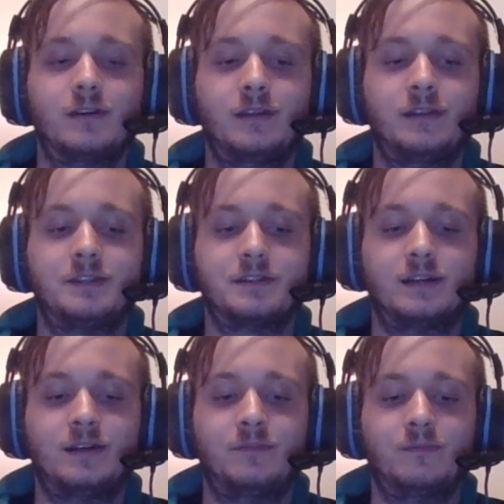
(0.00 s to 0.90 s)
and
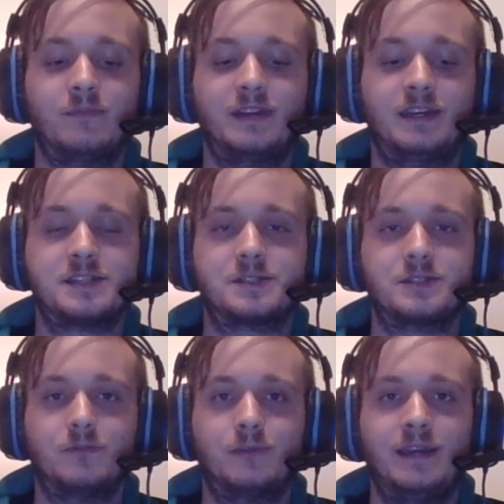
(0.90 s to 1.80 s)
um, that
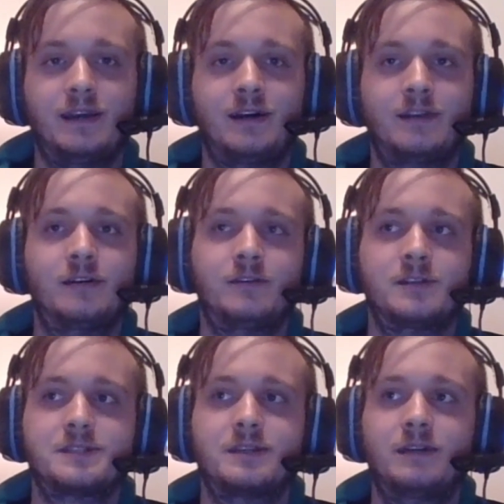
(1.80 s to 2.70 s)
is way harder on
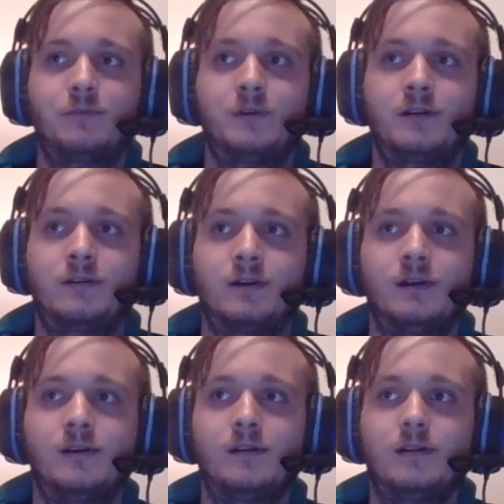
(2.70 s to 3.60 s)
a site where
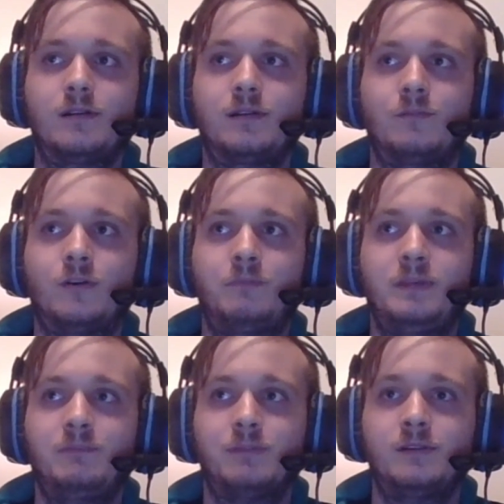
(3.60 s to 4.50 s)
um, more
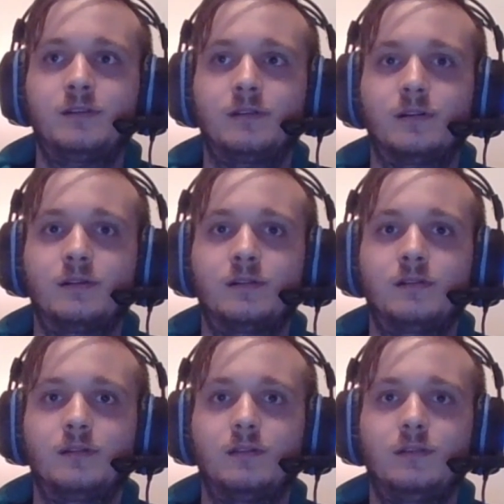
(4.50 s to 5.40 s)
people uh,
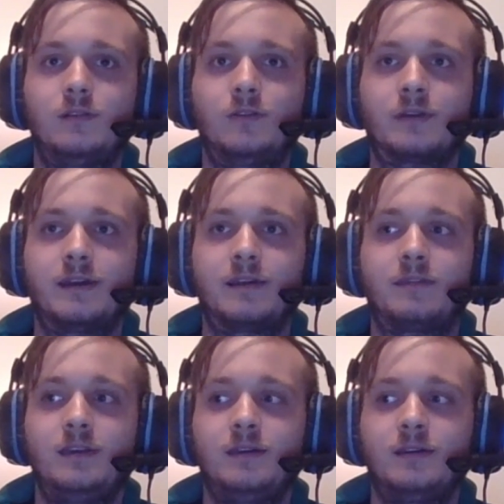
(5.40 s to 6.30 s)
look
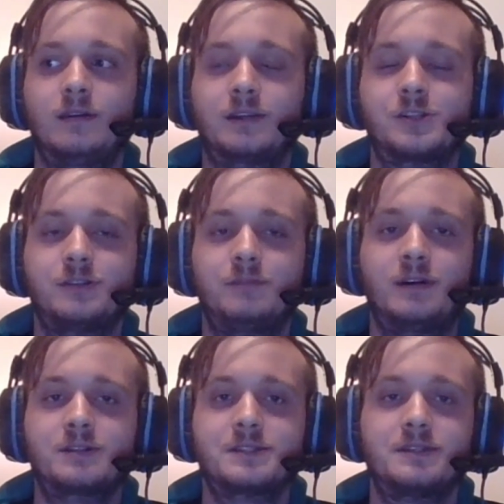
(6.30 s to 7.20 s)
at the actual
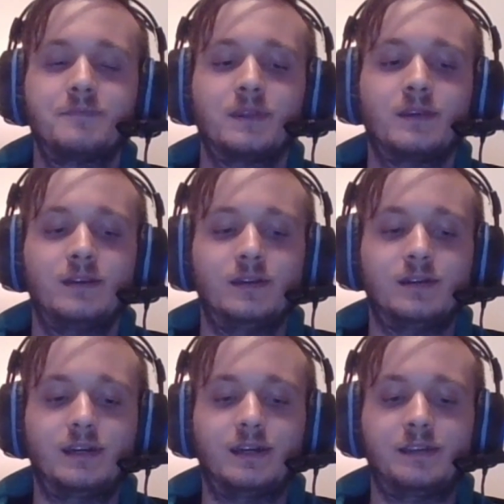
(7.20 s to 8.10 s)
bugs,
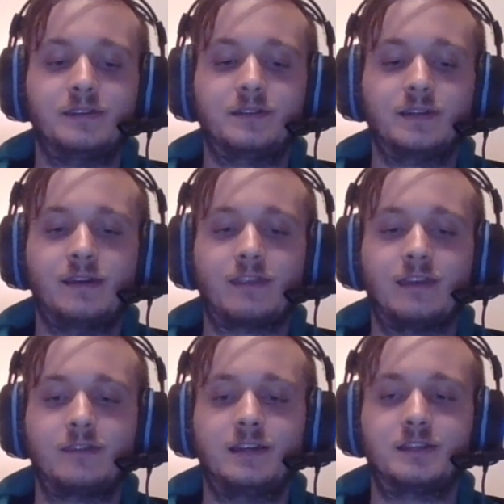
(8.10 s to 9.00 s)
and I
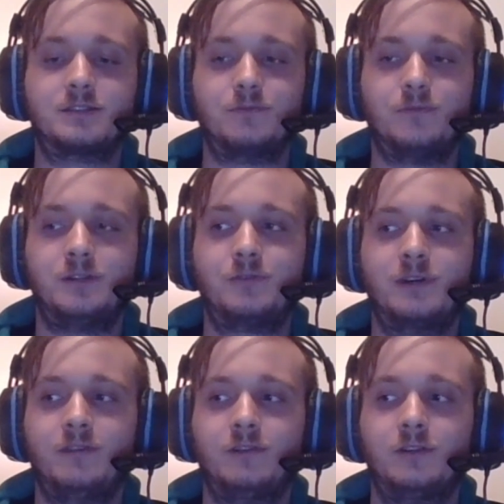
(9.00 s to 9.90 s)
think that will
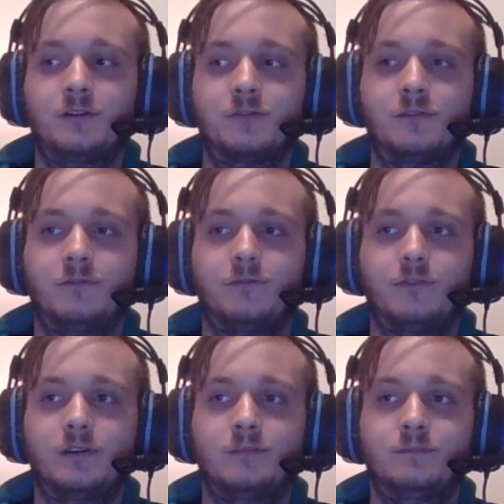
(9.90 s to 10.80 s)
drive a lot of
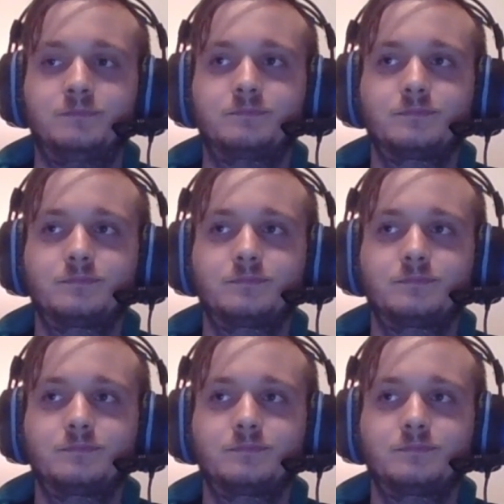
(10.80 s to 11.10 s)
um,